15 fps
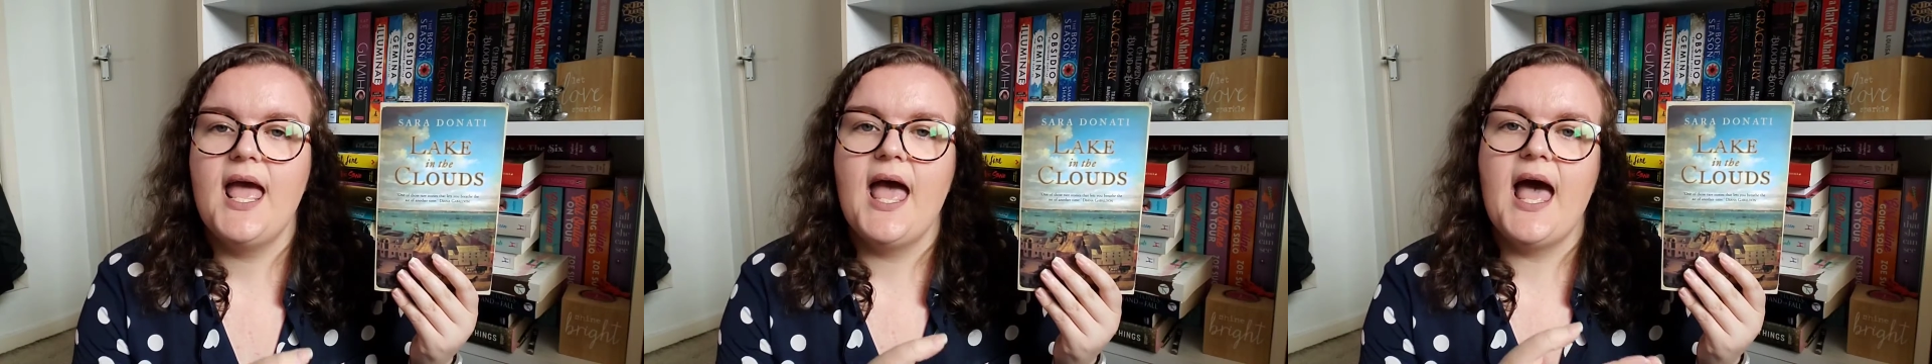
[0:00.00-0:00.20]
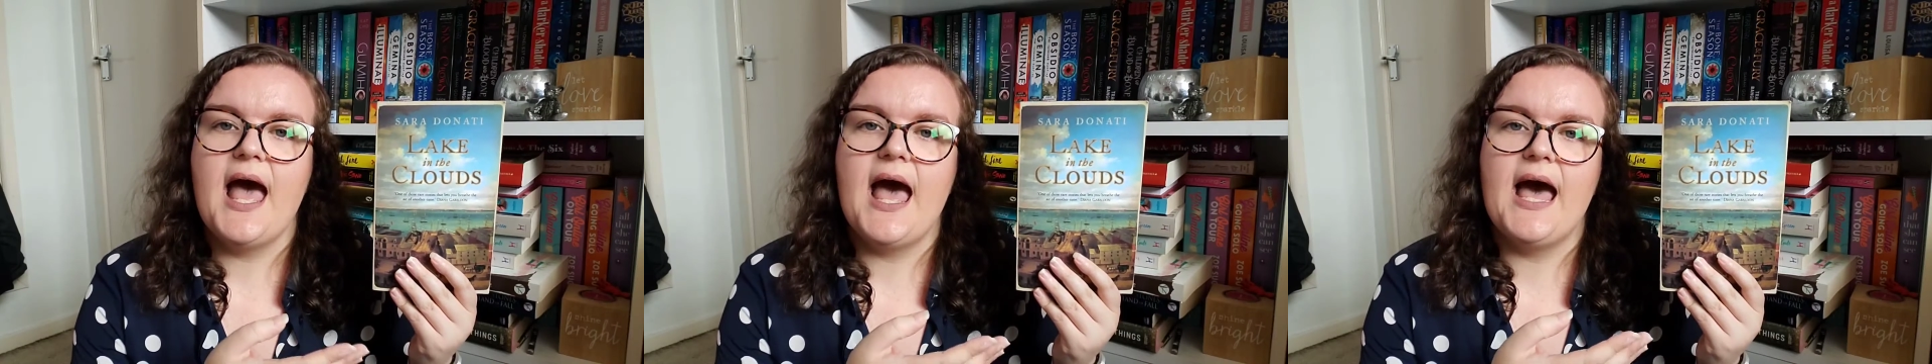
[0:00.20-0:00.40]

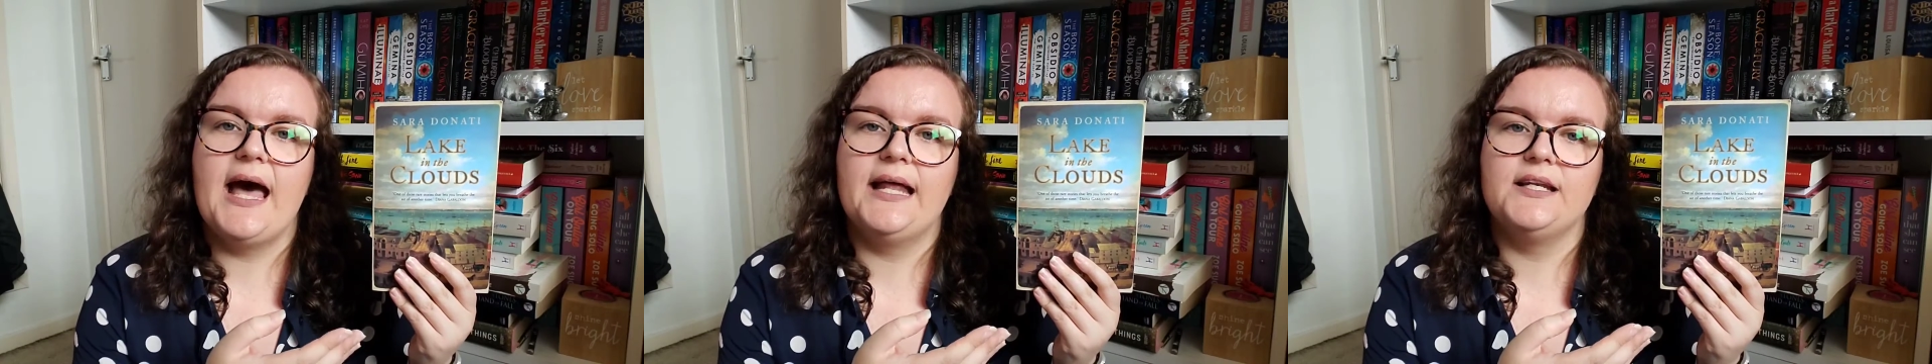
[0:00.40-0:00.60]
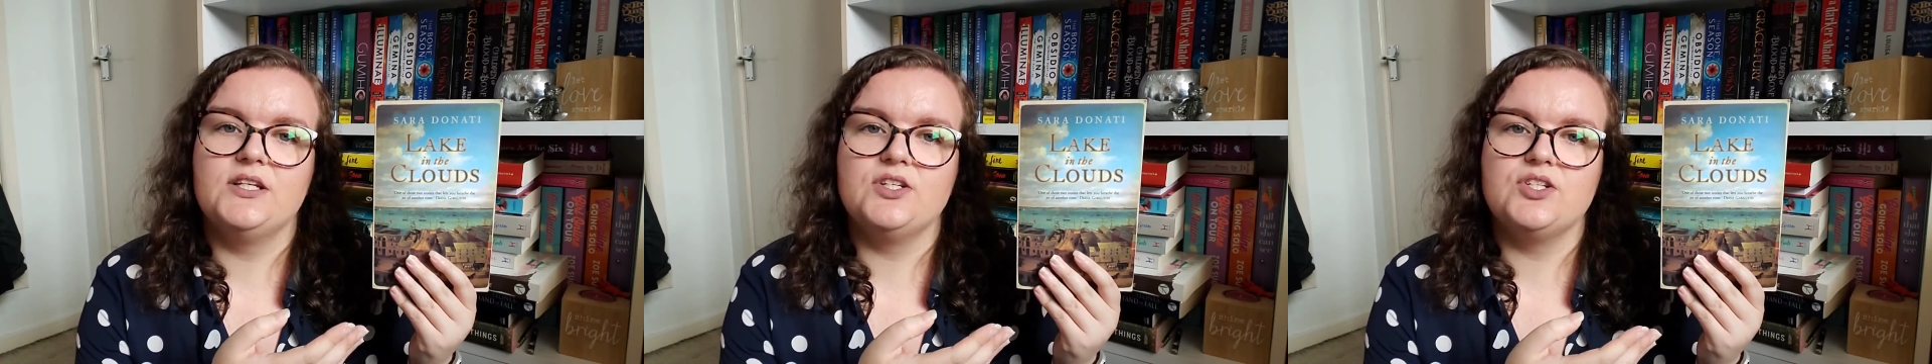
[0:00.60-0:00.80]

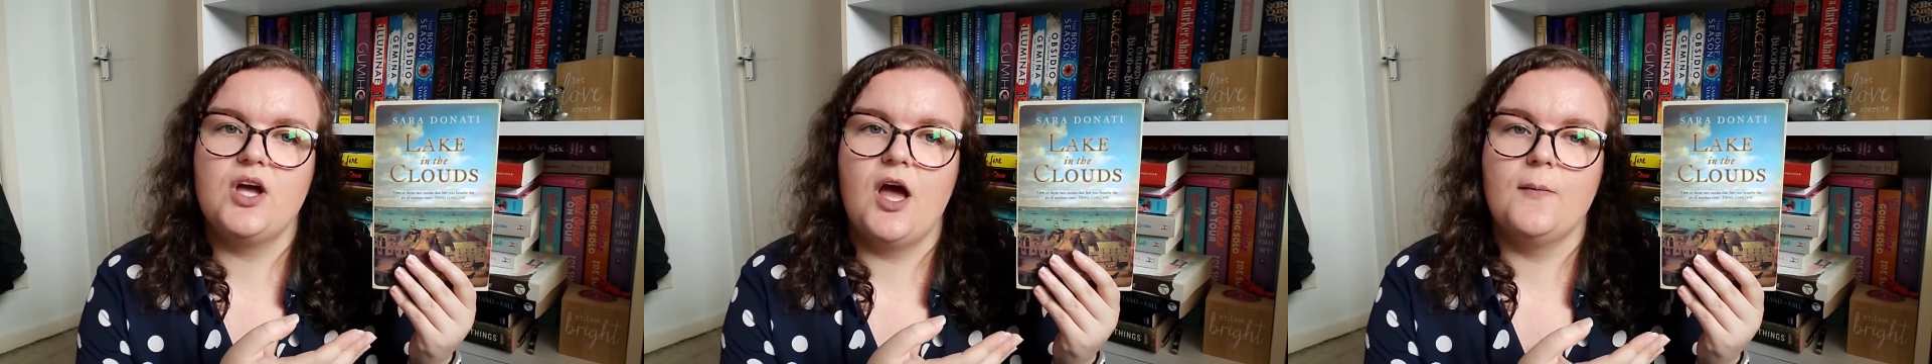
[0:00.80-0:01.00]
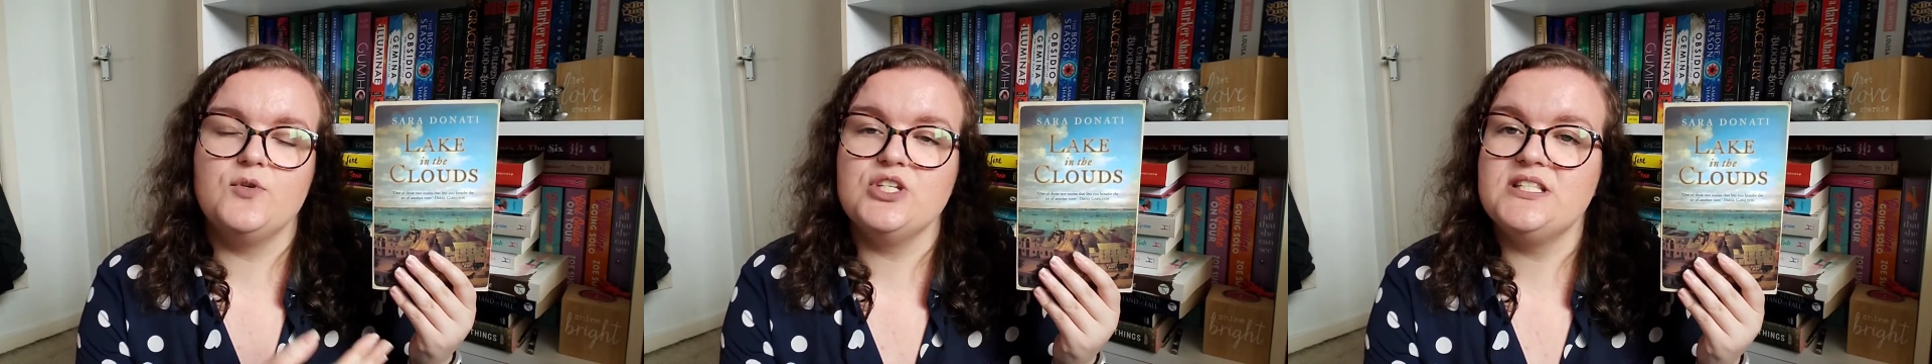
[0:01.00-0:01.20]
and
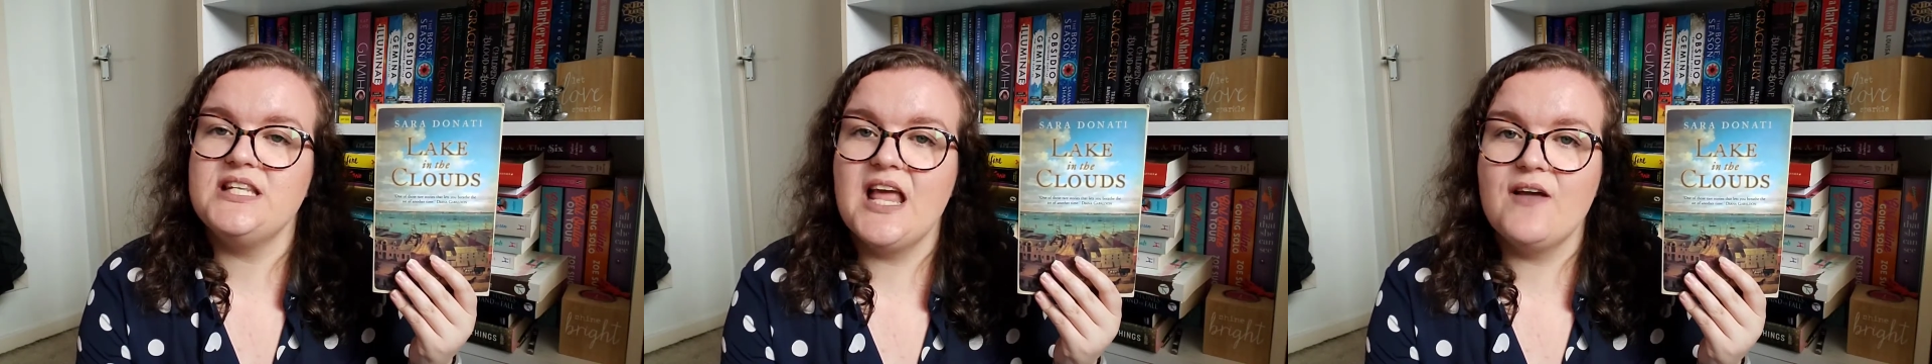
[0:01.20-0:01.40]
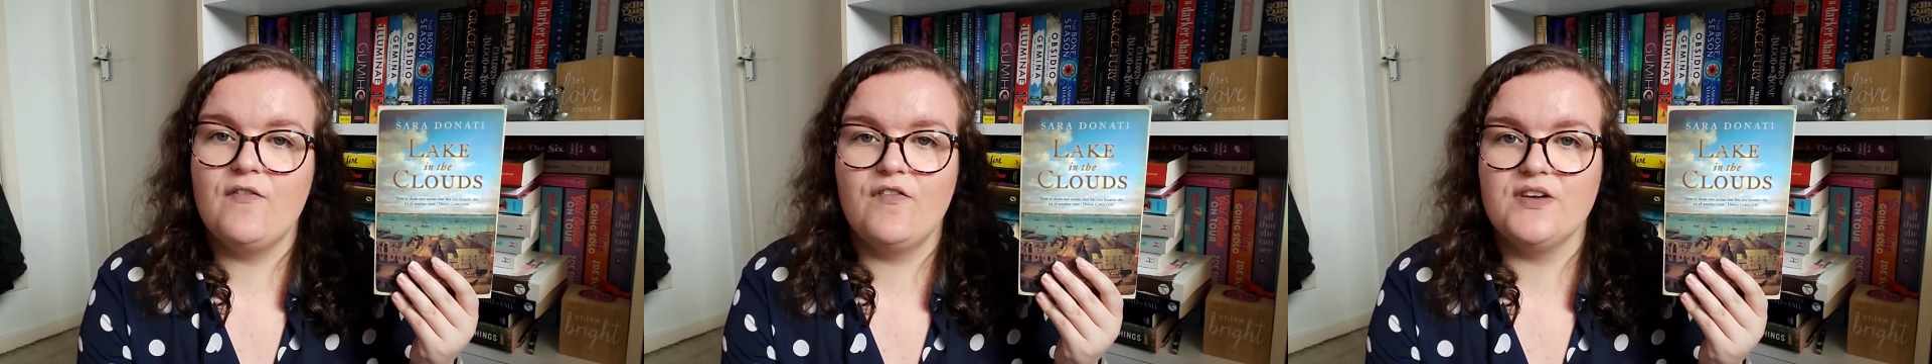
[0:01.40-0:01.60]
she's
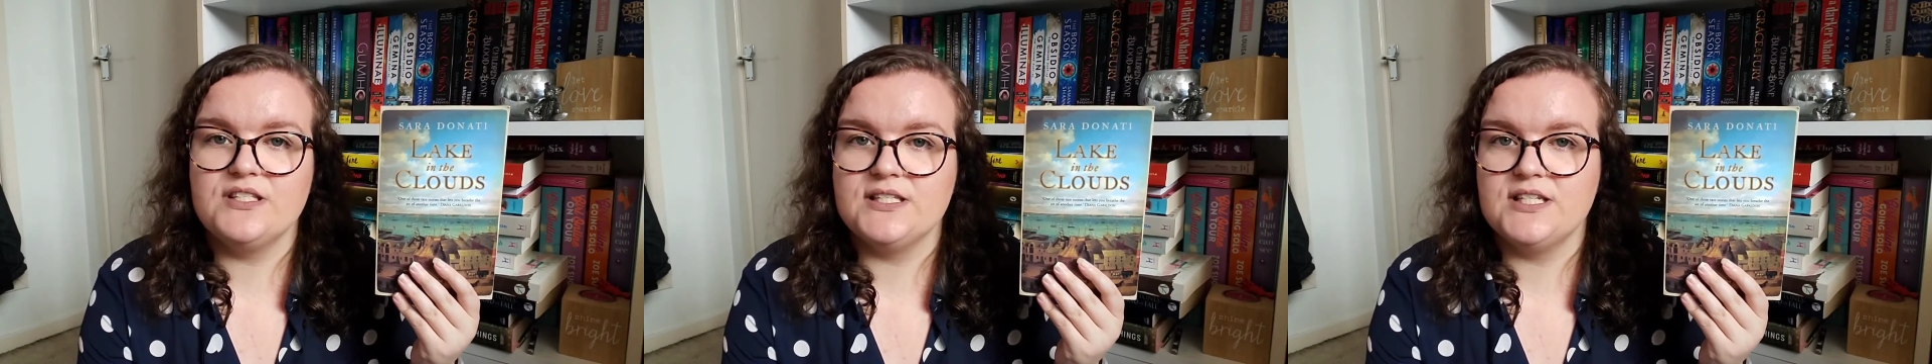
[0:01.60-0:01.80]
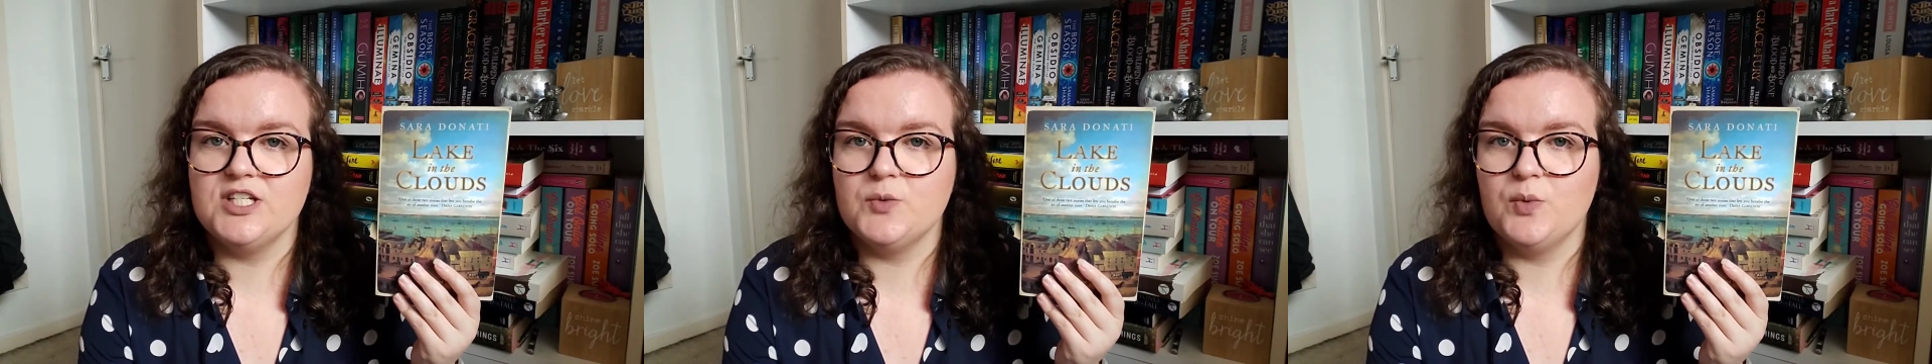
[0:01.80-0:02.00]
never
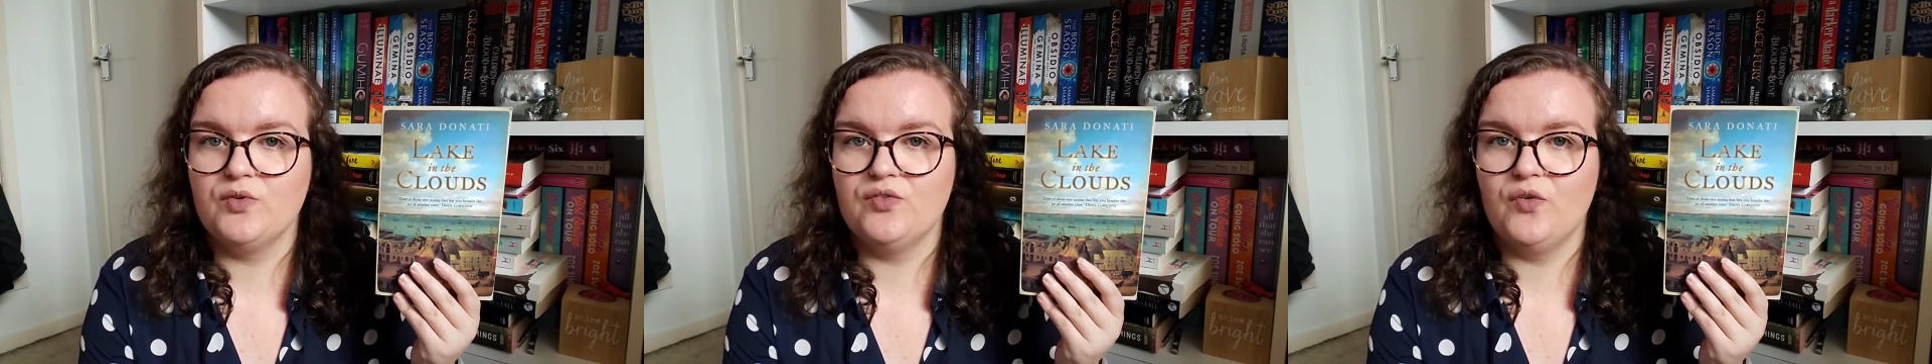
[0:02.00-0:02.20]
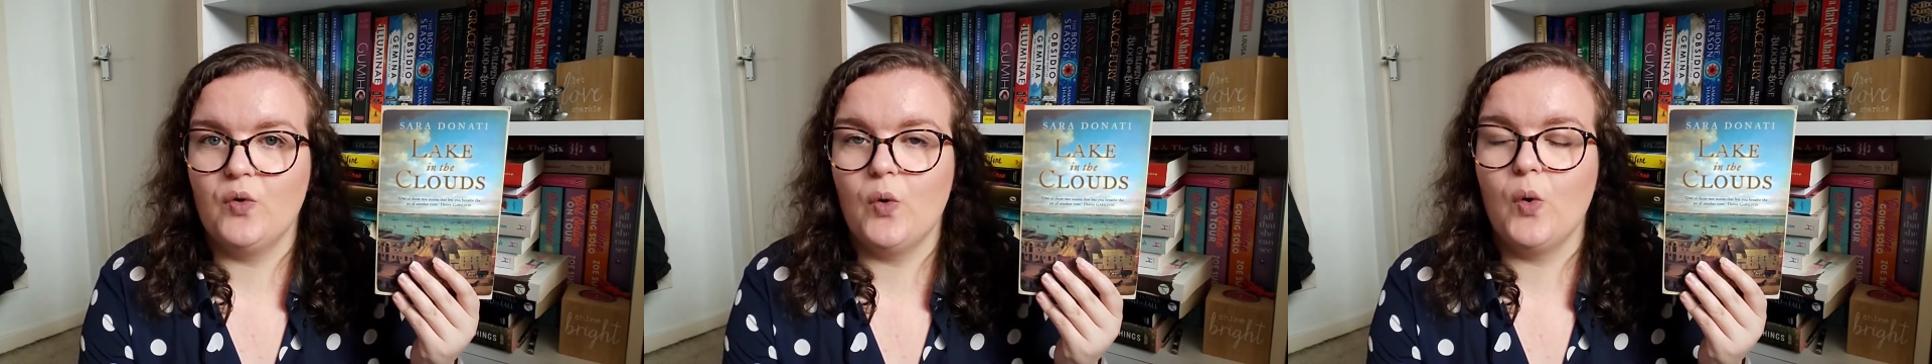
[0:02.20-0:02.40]
visited
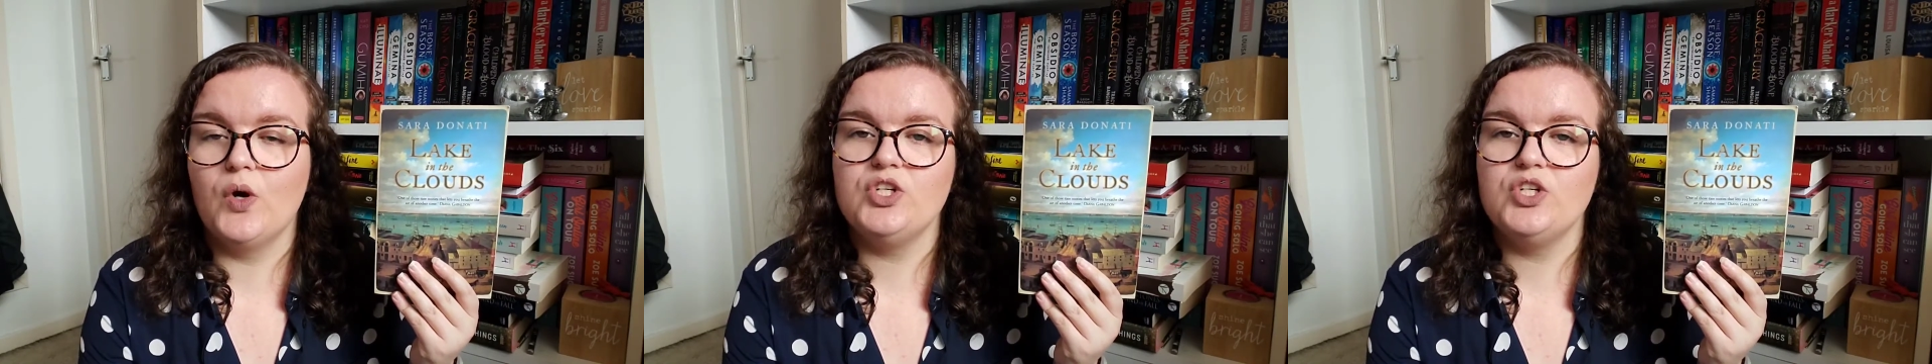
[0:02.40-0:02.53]
before.